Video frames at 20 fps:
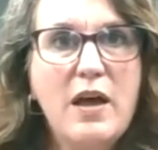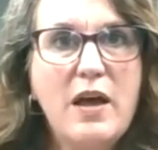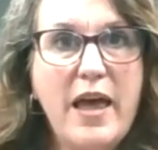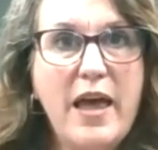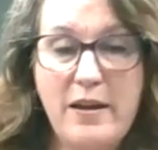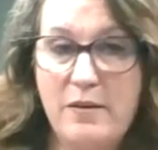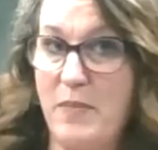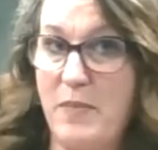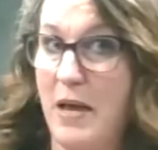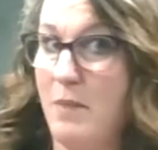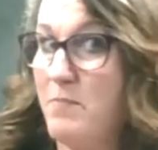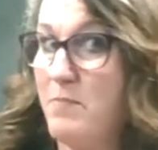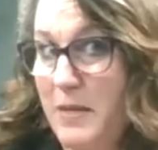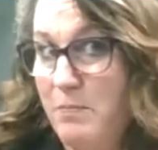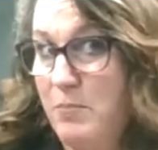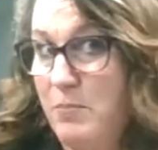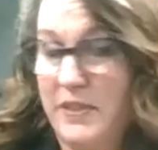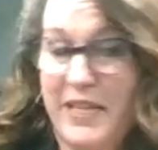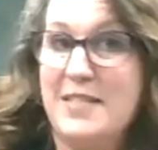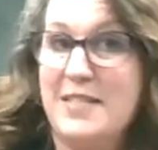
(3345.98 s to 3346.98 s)
and
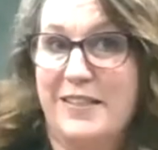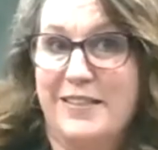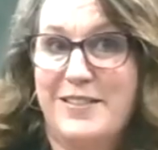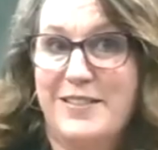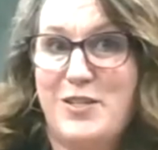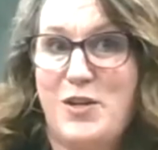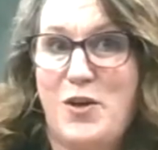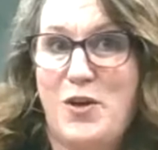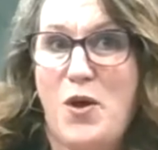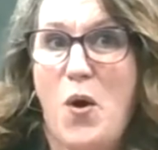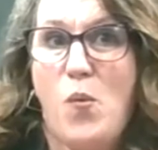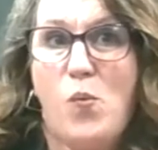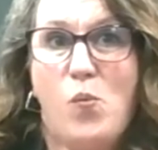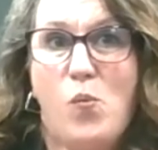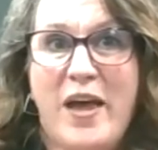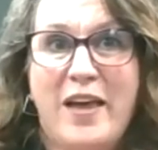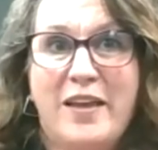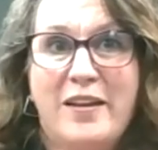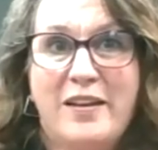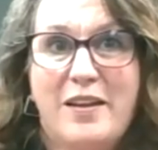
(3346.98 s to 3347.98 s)
be pleasant
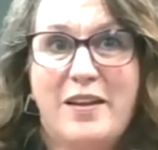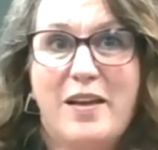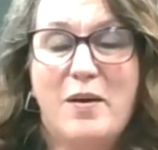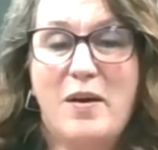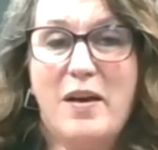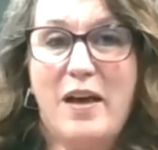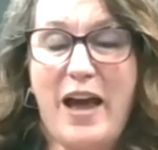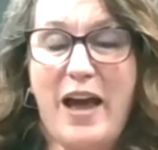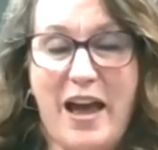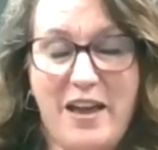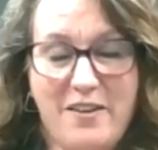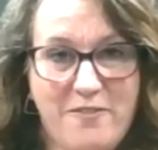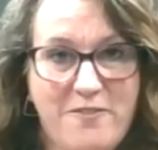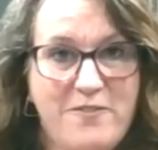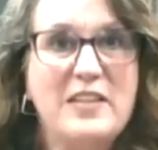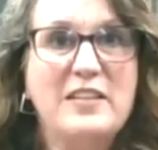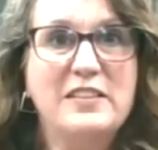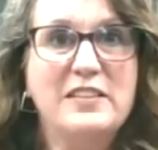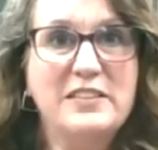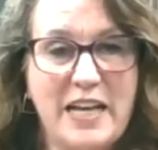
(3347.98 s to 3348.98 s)
when I
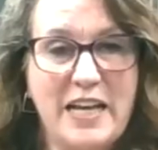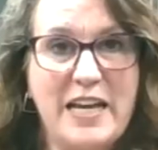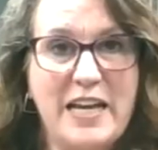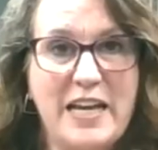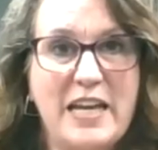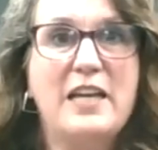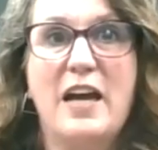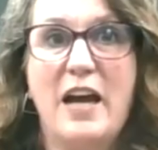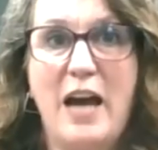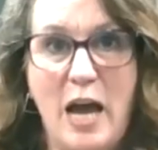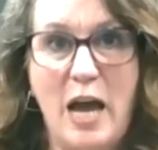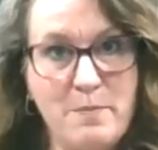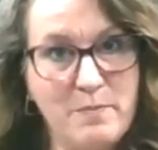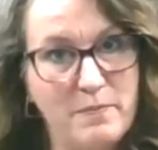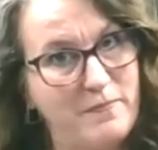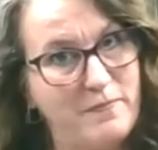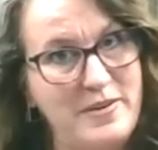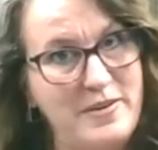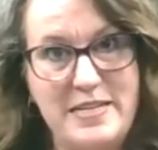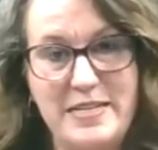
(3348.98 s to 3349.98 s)
feel like I'm
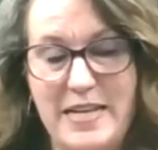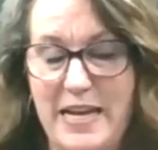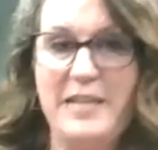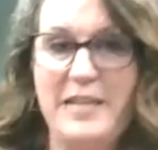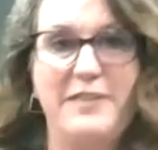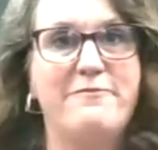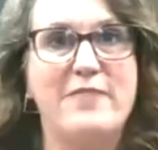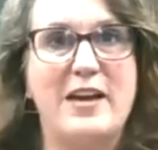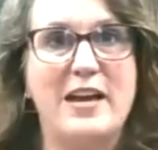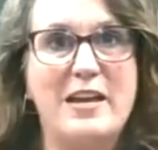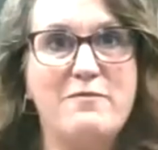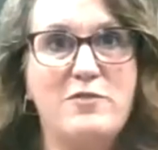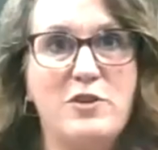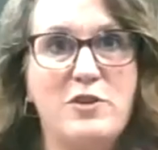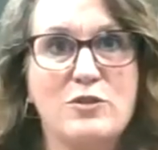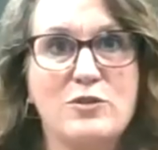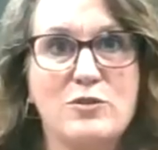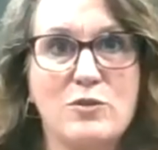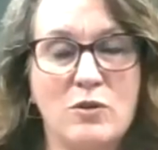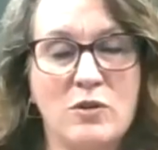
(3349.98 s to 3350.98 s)
95
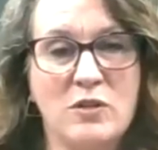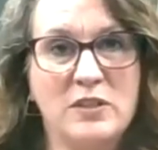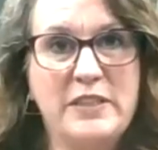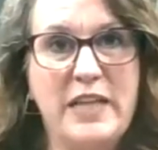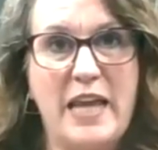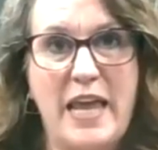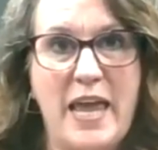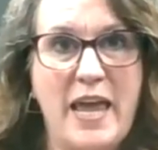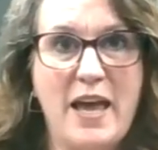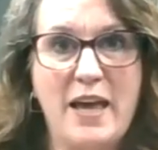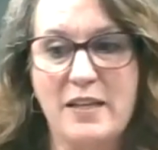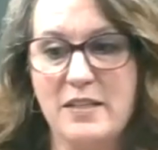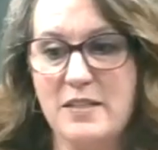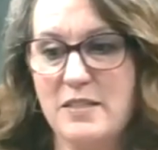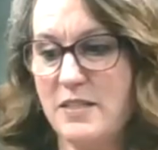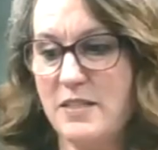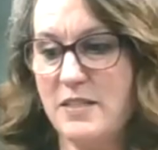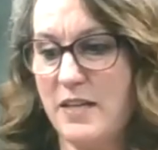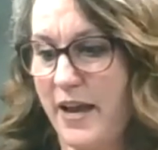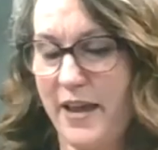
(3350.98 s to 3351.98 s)
years old
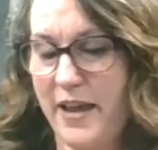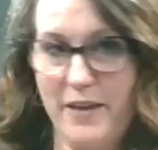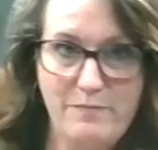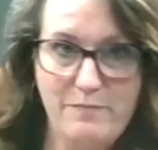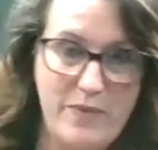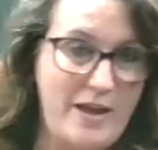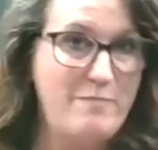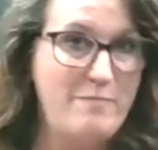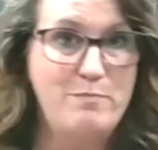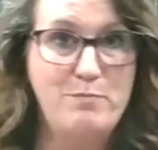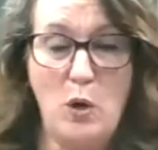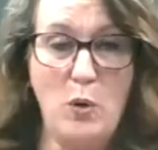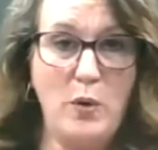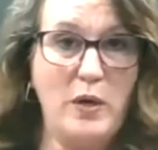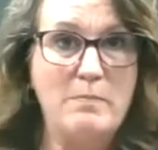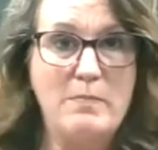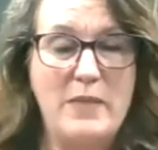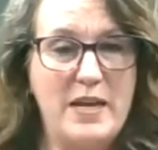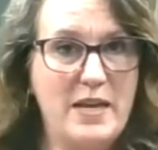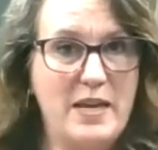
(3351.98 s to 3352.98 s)
and I have
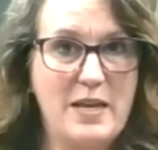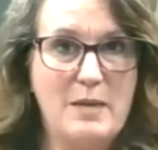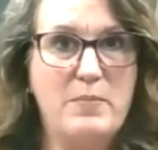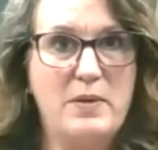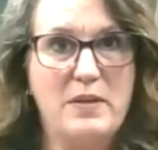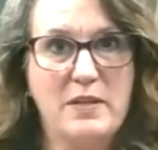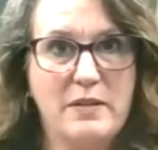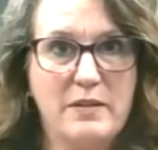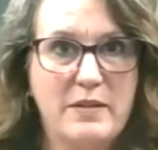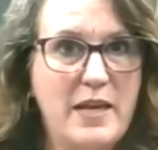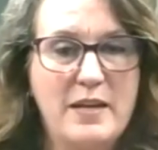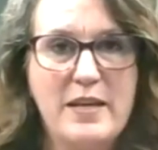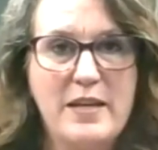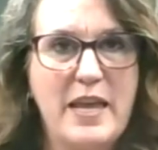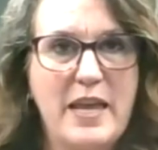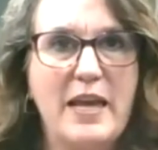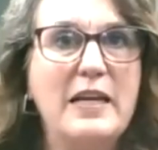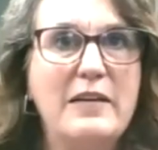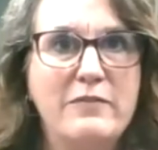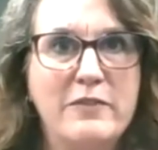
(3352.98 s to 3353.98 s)
broken my hip and
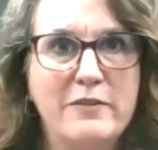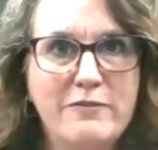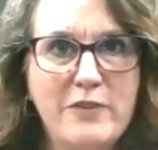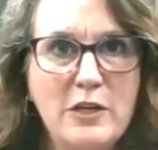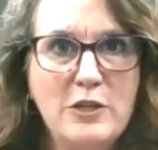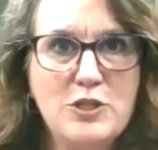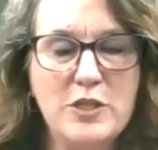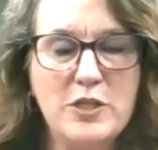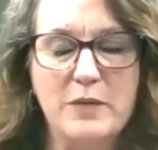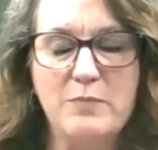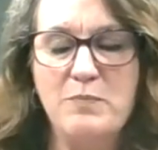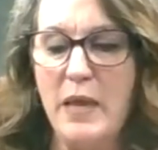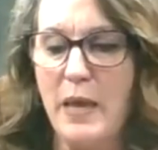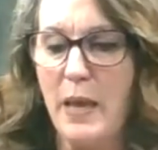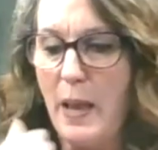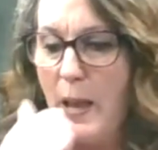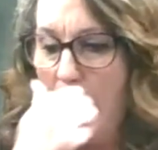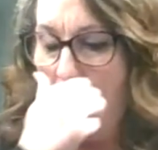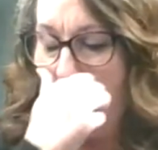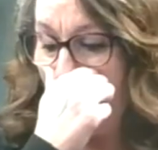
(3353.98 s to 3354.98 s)
can't even function.
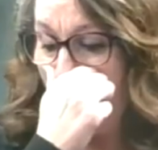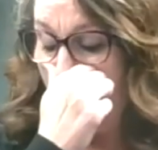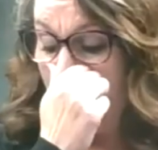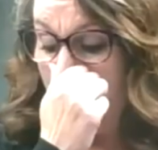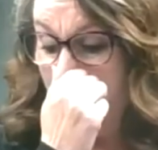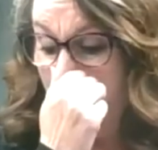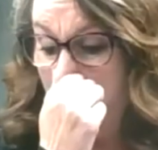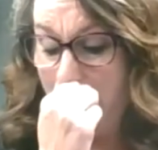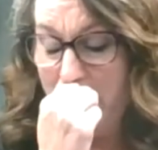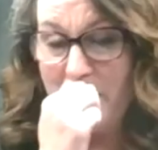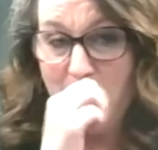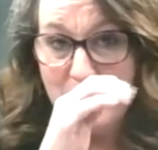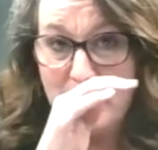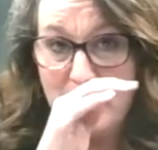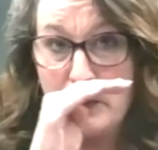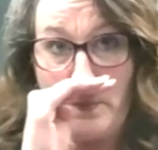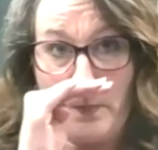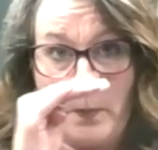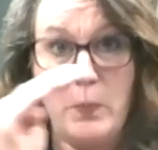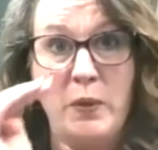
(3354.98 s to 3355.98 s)
It
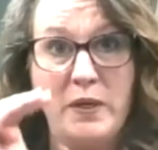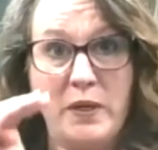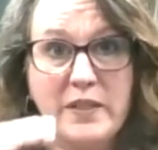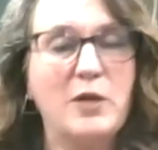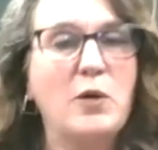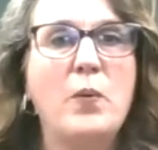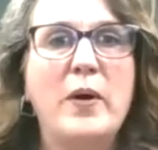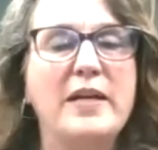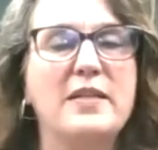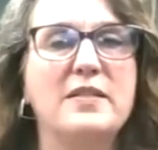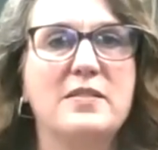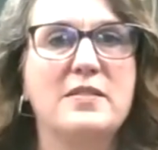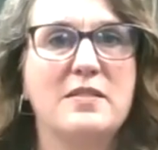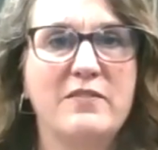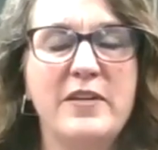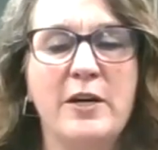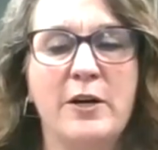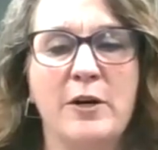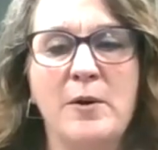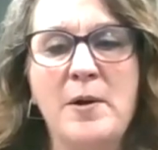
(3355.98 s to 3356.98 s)
was really quite
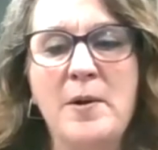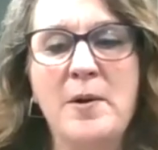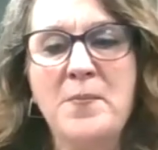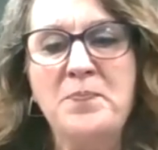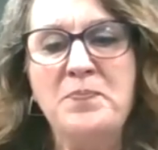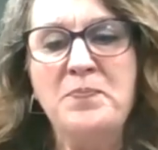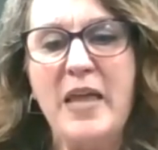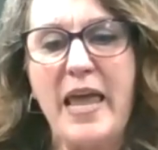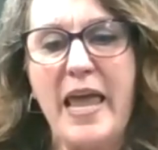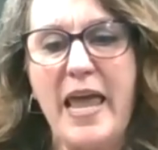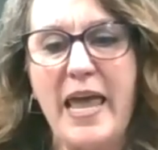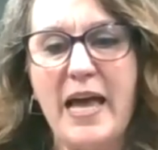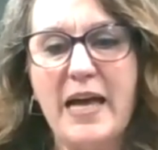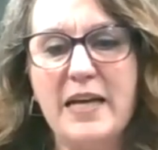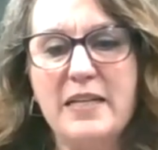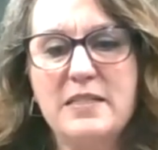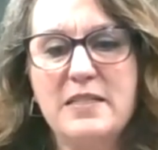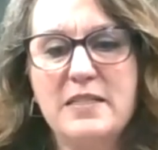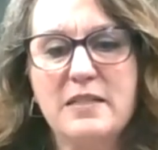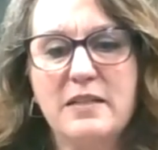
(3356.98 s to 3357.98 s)
severe.
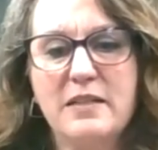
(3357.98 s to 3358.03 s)
And